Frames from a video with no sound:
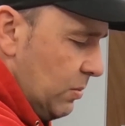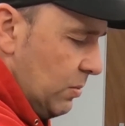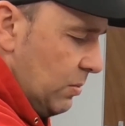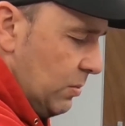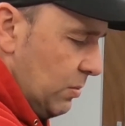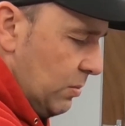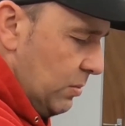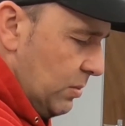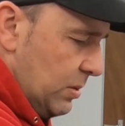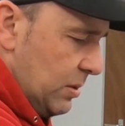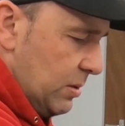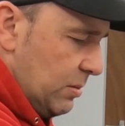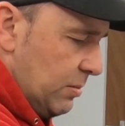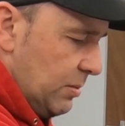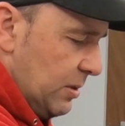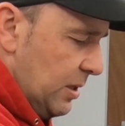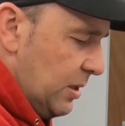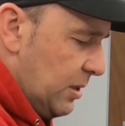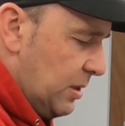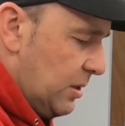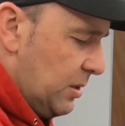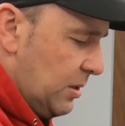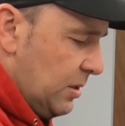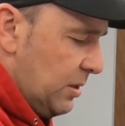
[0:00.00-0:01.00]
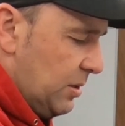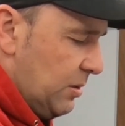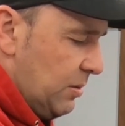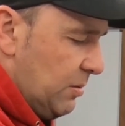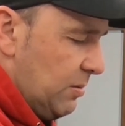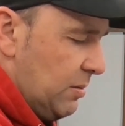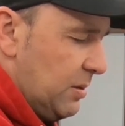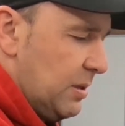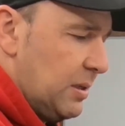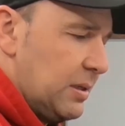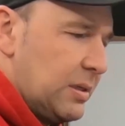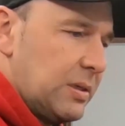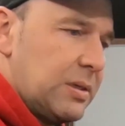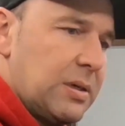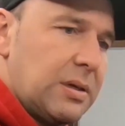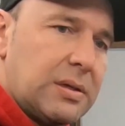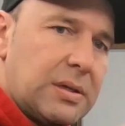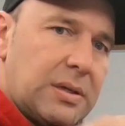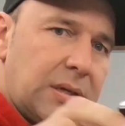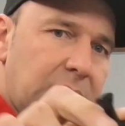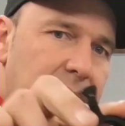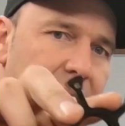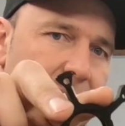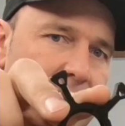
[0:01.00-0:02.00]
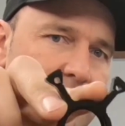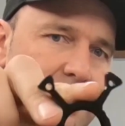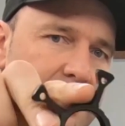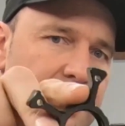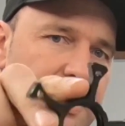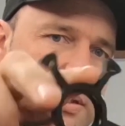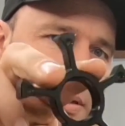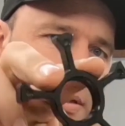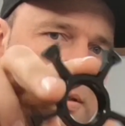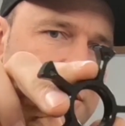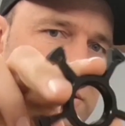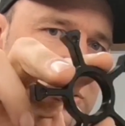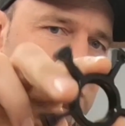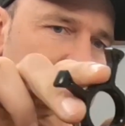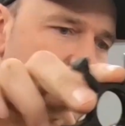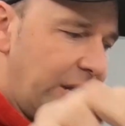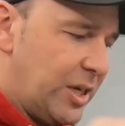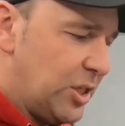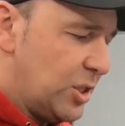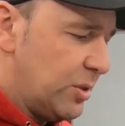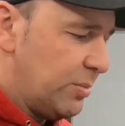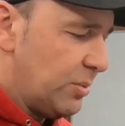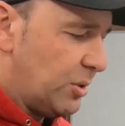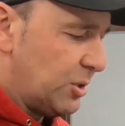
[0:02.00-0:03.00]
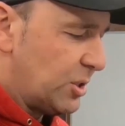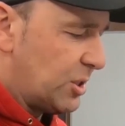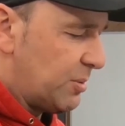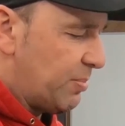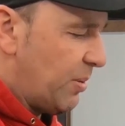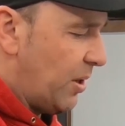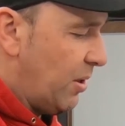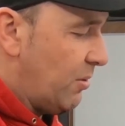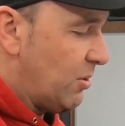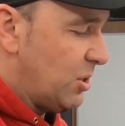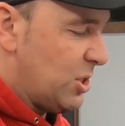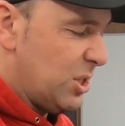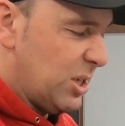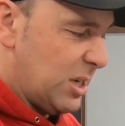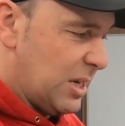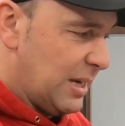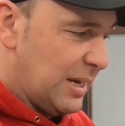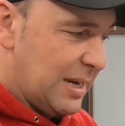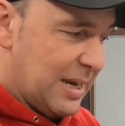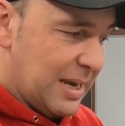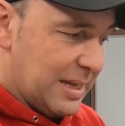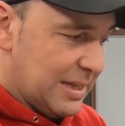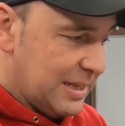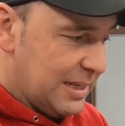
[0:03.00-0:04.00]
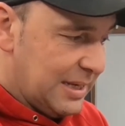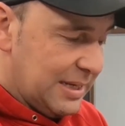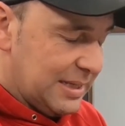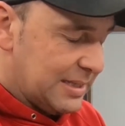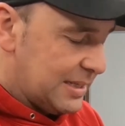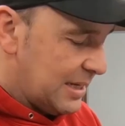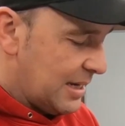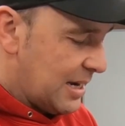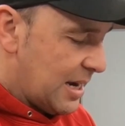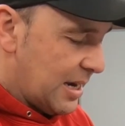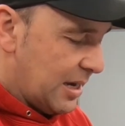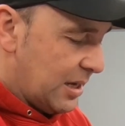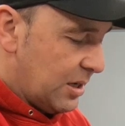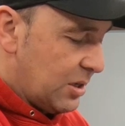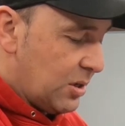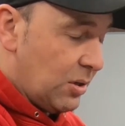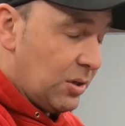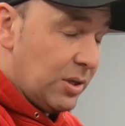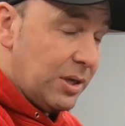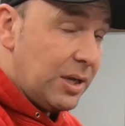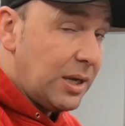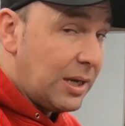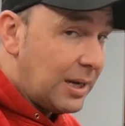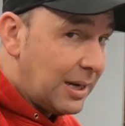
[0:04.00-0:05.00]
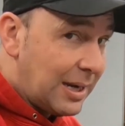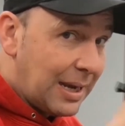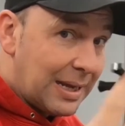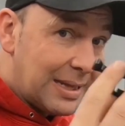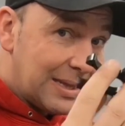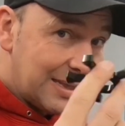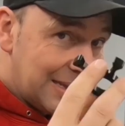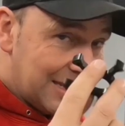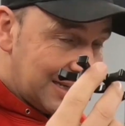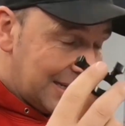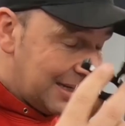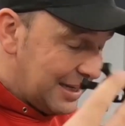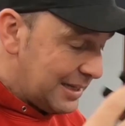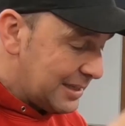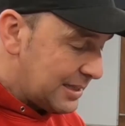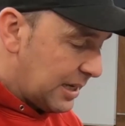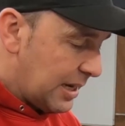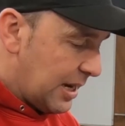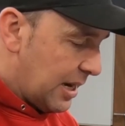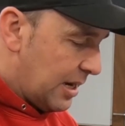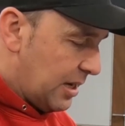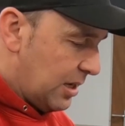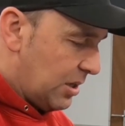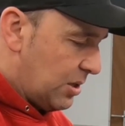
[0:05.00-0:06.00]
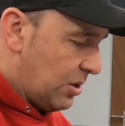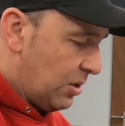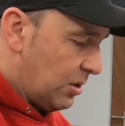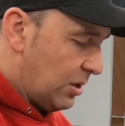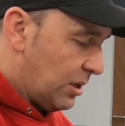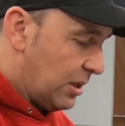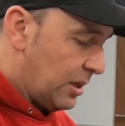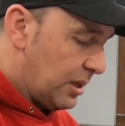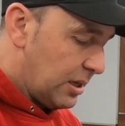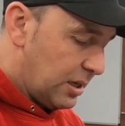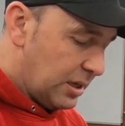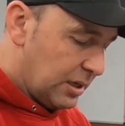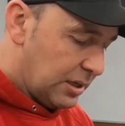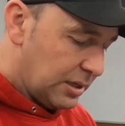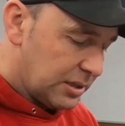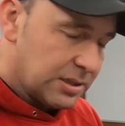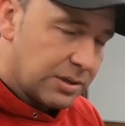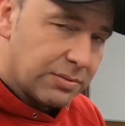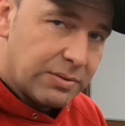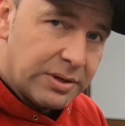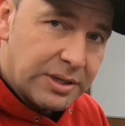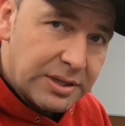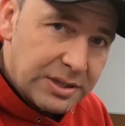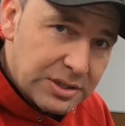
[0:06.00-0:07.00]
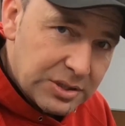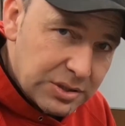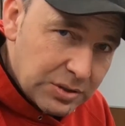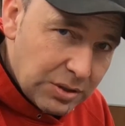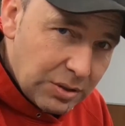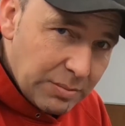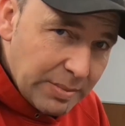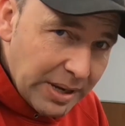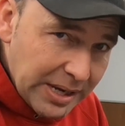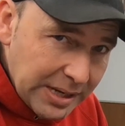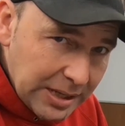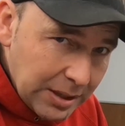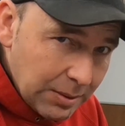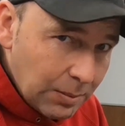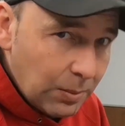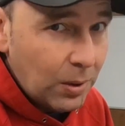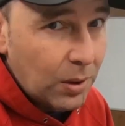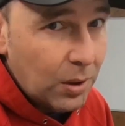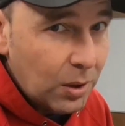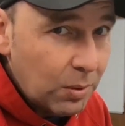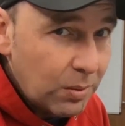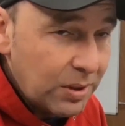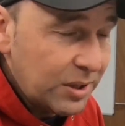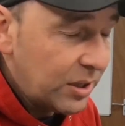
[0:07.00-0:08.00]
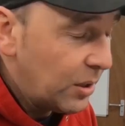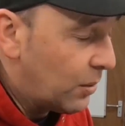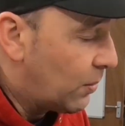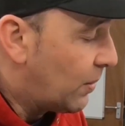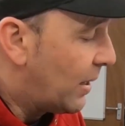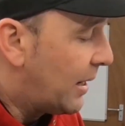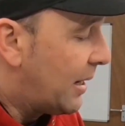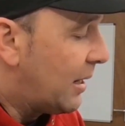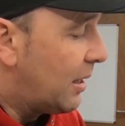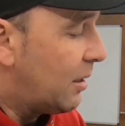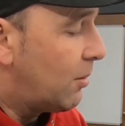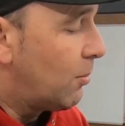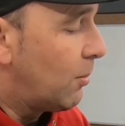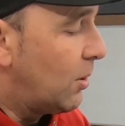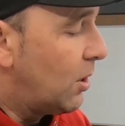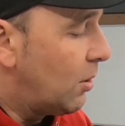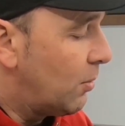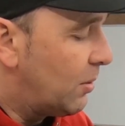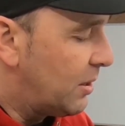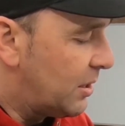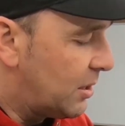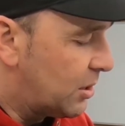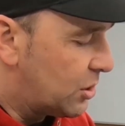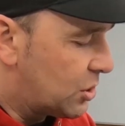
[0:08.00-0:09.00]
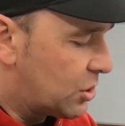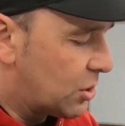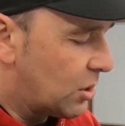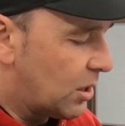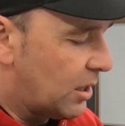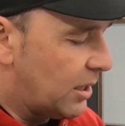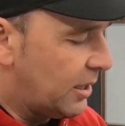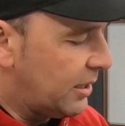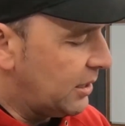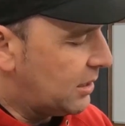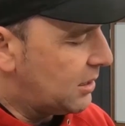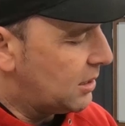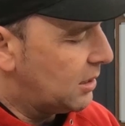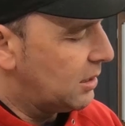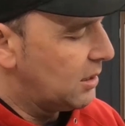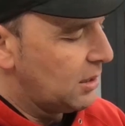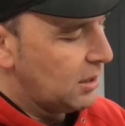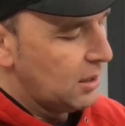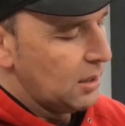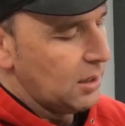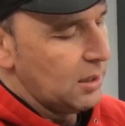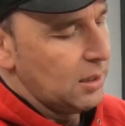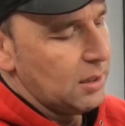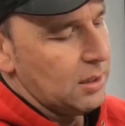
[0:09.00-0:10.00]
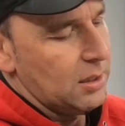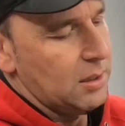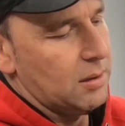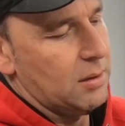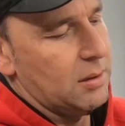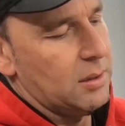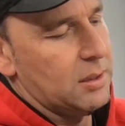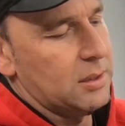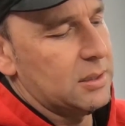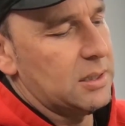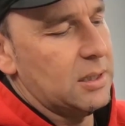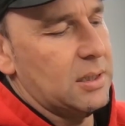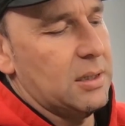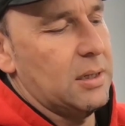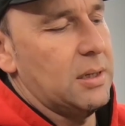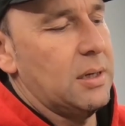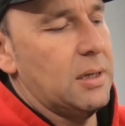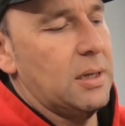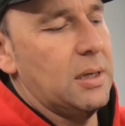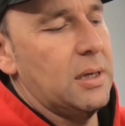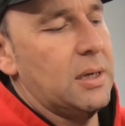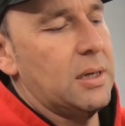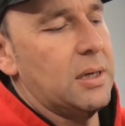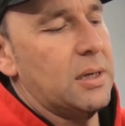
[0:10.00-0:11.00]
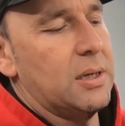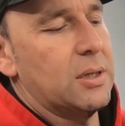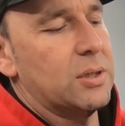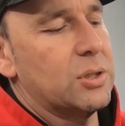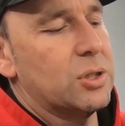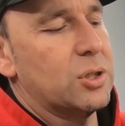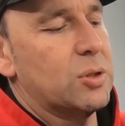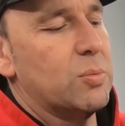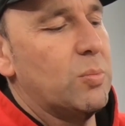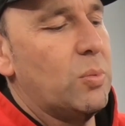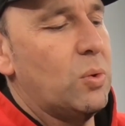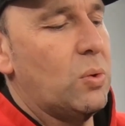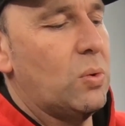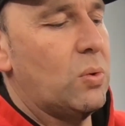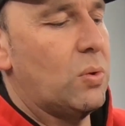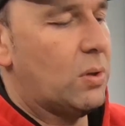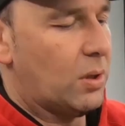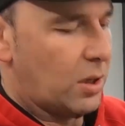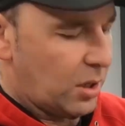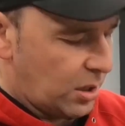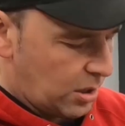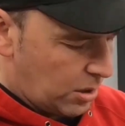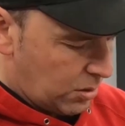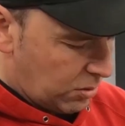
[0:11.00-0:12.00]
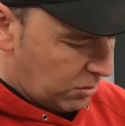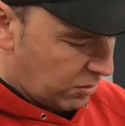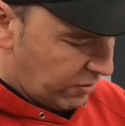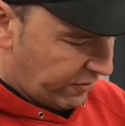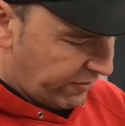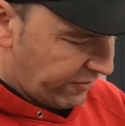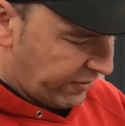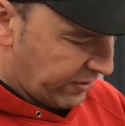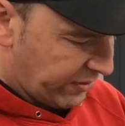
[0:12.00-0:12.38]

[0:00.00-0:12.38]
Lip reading: what we're going to do is got the changeable spokes. You can get these in any colour, you can get these in any colour, so really sort of make it work with your wing, work with your trike. There's a small hole for